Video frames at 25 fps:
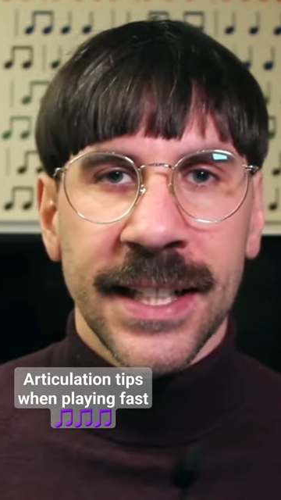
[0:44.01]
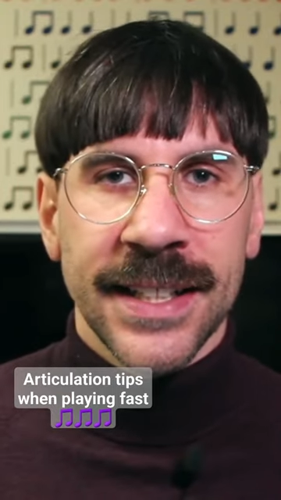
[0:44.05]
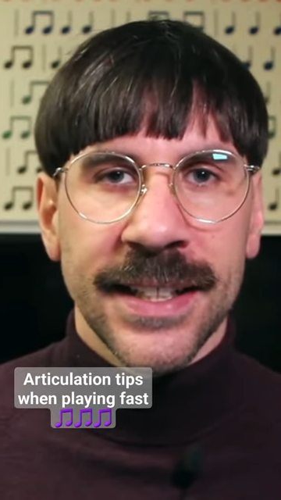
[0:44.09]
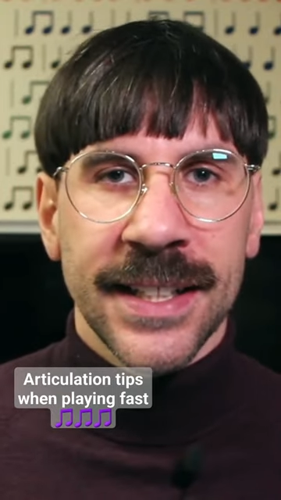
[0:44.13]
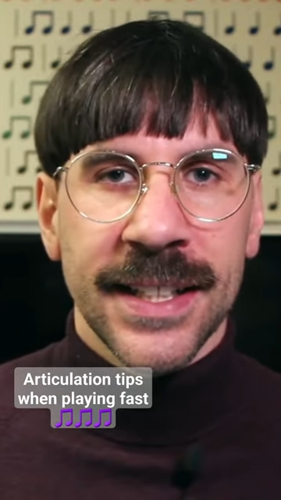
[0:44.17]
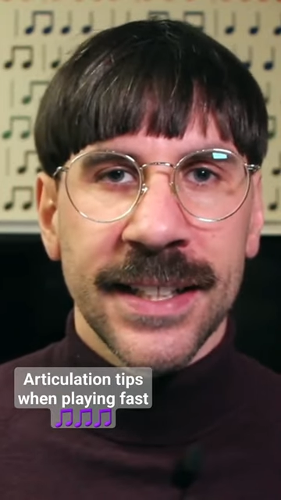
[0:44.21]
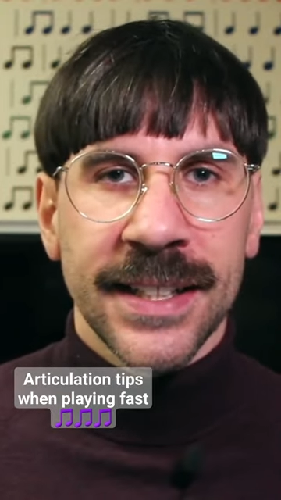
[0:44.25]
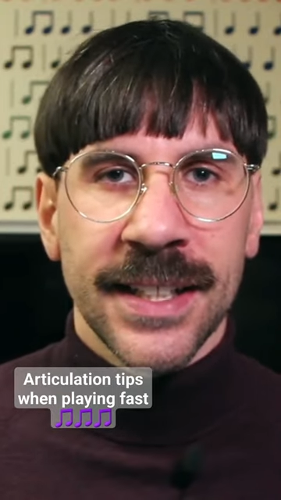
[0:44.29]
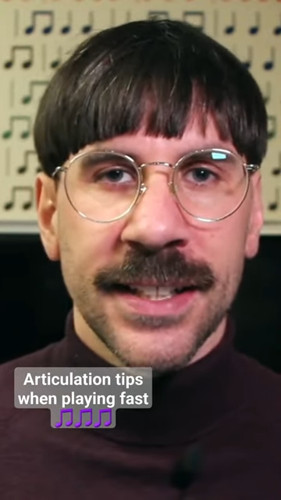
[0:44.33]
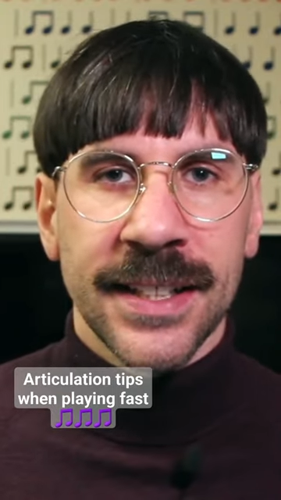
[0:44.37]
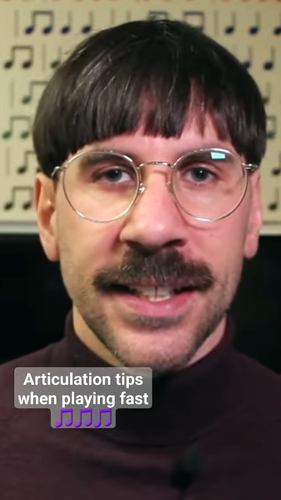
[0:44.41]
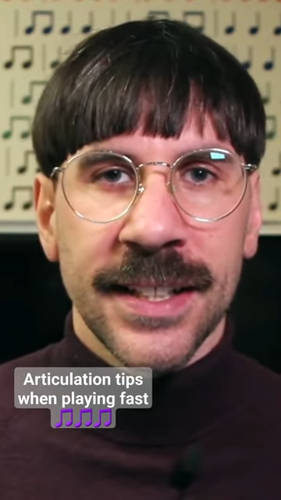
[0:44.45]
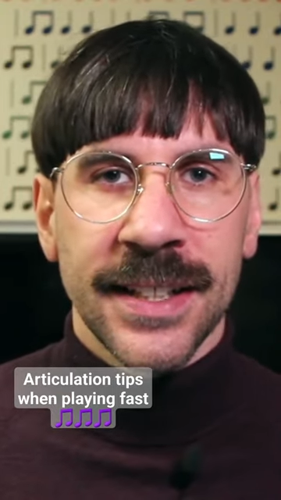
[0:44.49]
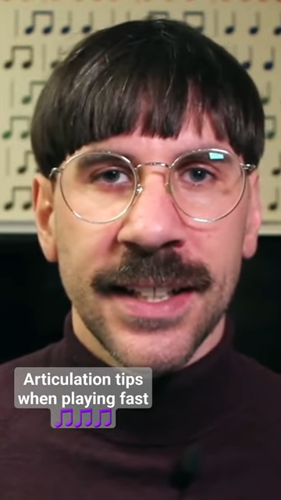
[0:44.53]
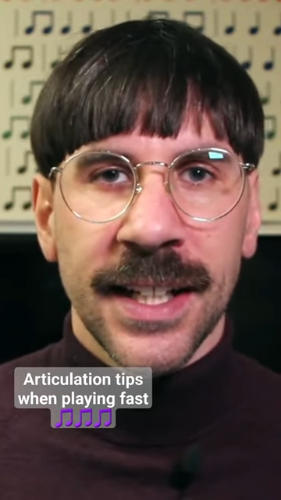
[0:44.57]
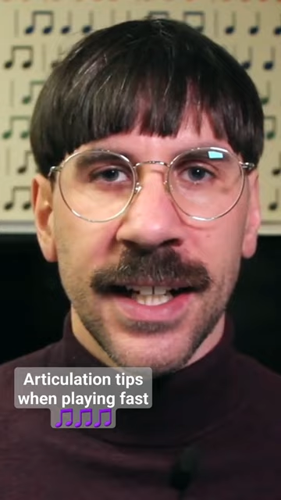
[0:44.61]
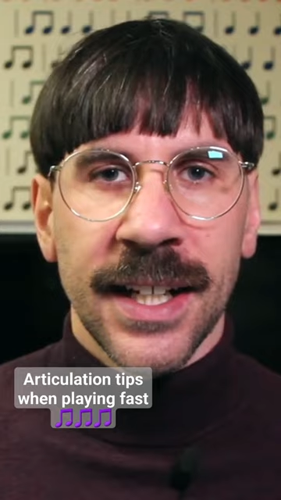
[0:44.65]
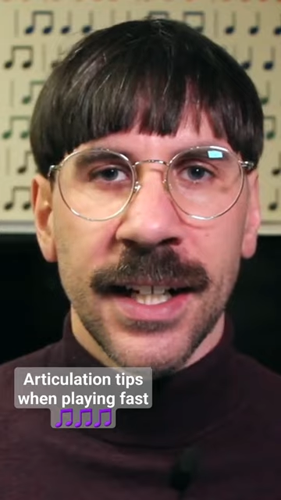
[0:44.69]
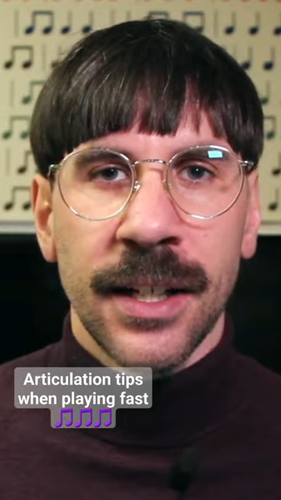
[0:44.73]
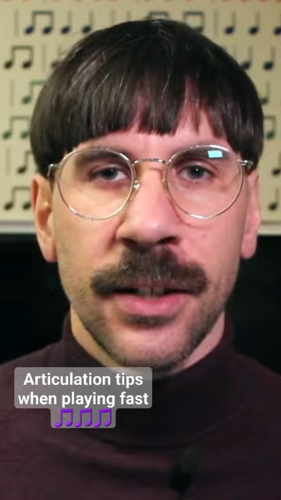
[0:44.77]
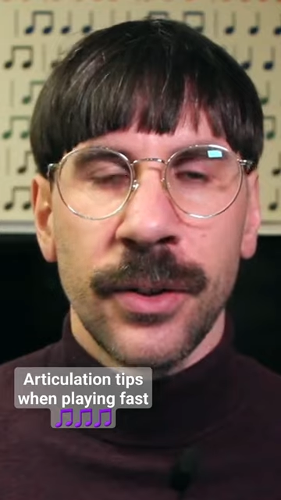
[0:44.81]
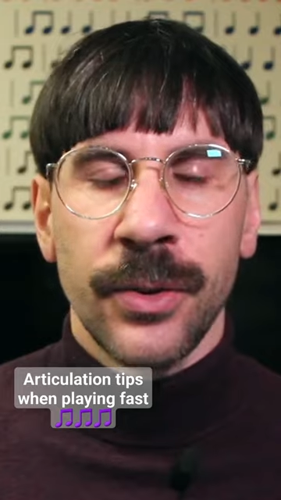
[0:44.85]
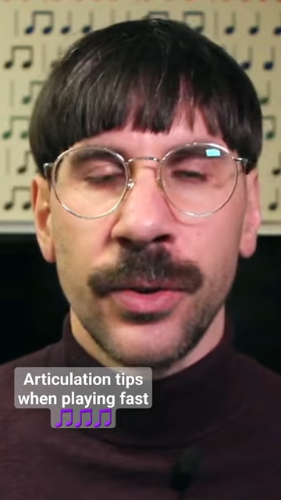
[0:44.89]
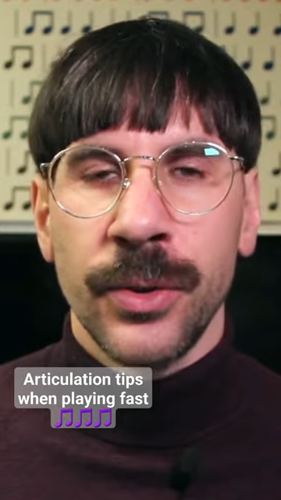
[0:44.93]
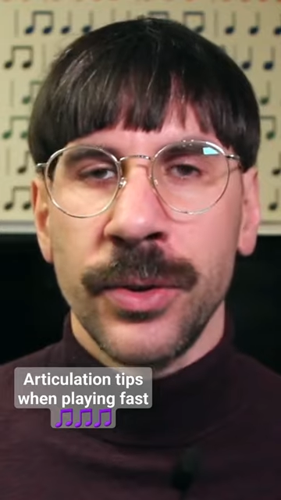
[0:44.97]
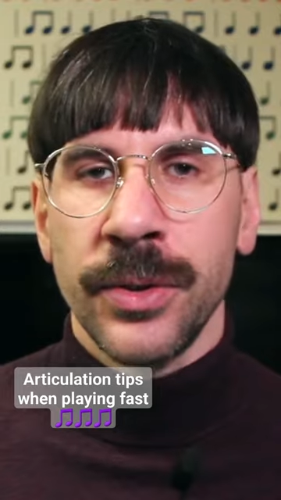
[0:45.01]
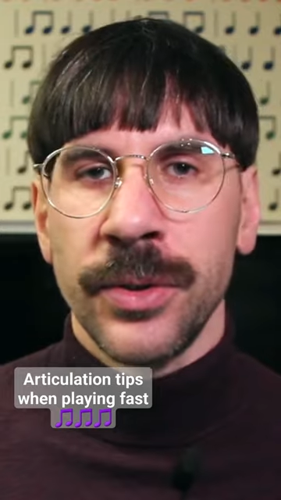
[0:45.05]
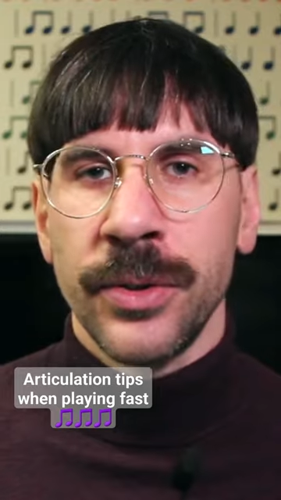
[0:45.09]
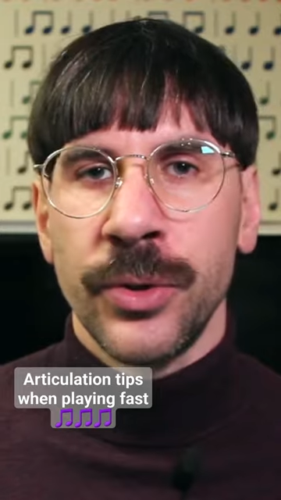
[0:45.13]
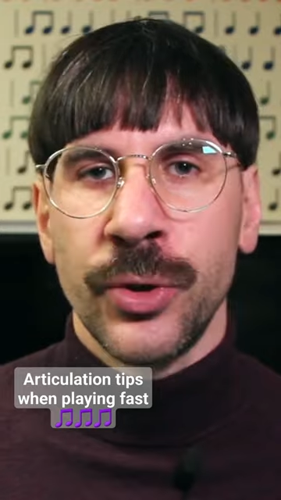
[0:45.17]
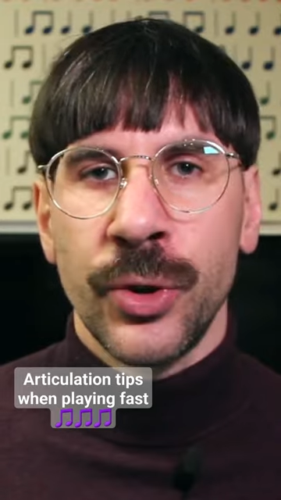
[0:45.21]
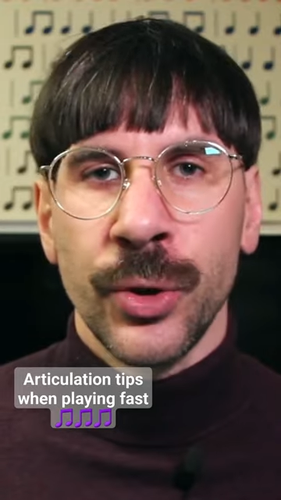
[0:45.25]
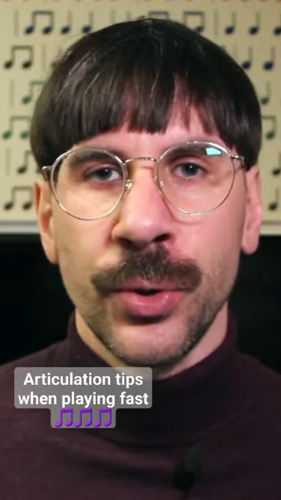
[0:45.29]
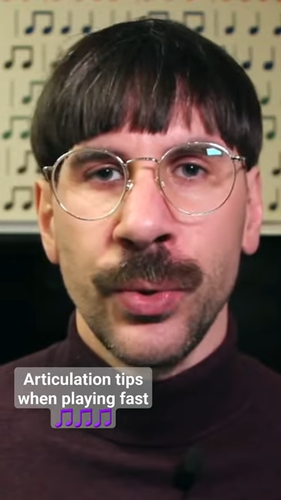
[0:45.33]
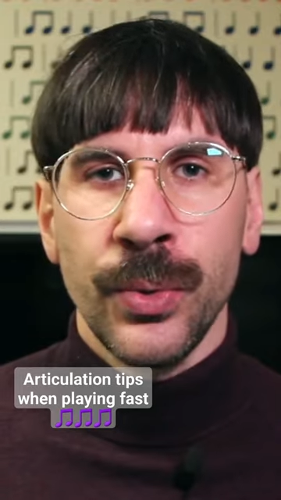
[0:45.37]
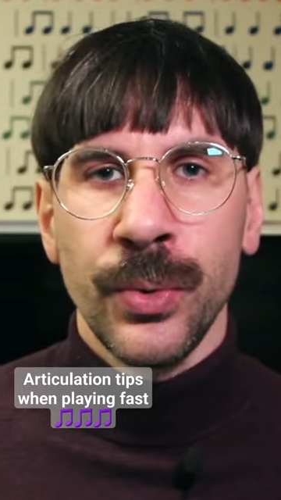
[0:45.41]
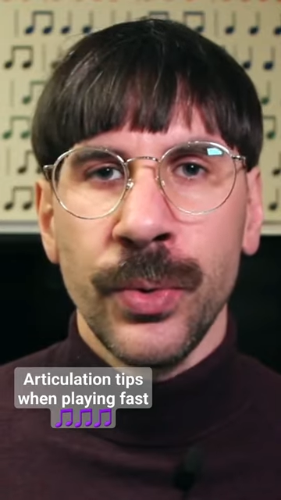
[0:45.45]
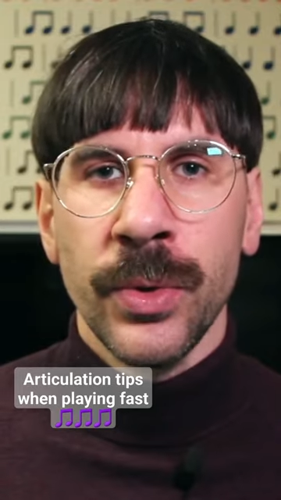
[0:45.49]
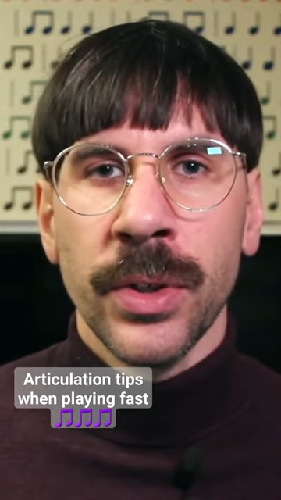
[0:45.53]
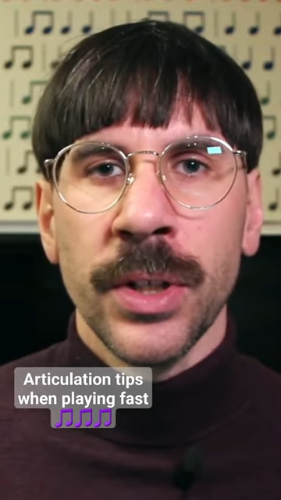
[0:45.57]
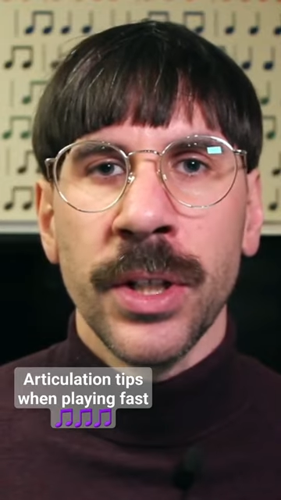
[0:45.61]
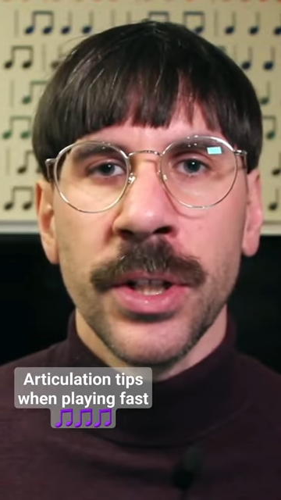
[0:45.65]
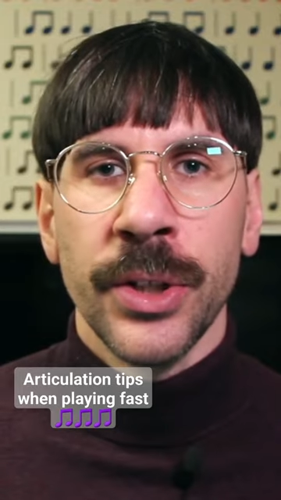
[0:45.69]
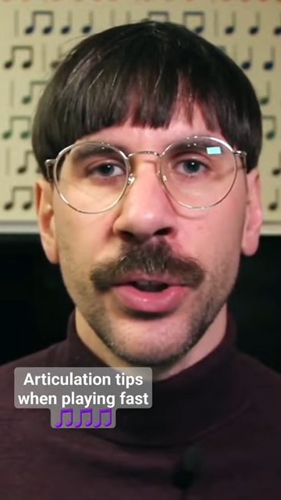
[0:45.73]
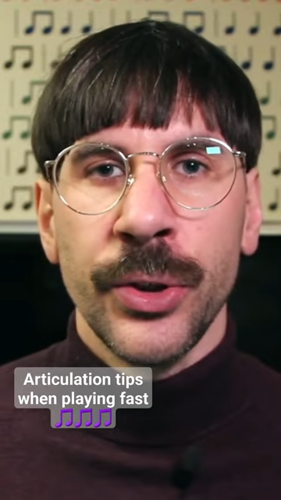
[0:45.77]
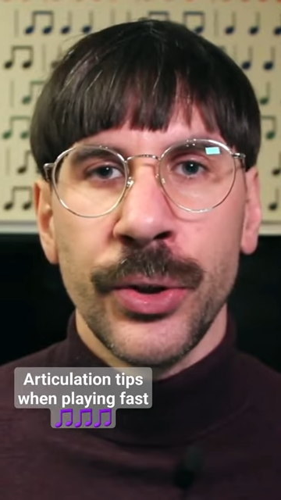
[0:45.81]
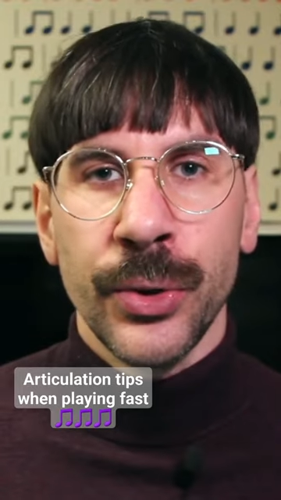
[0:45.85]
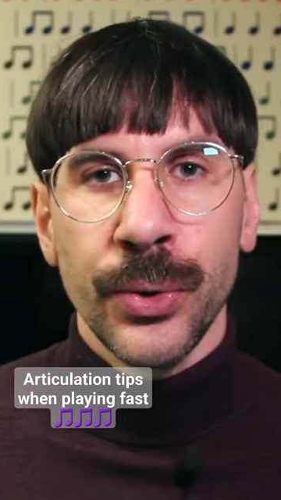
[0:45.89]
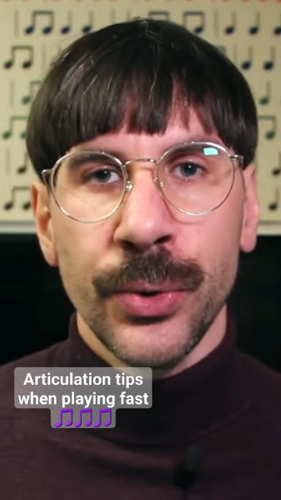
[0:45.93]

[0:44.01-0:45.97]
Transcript: ta ta ta ta ta, or do,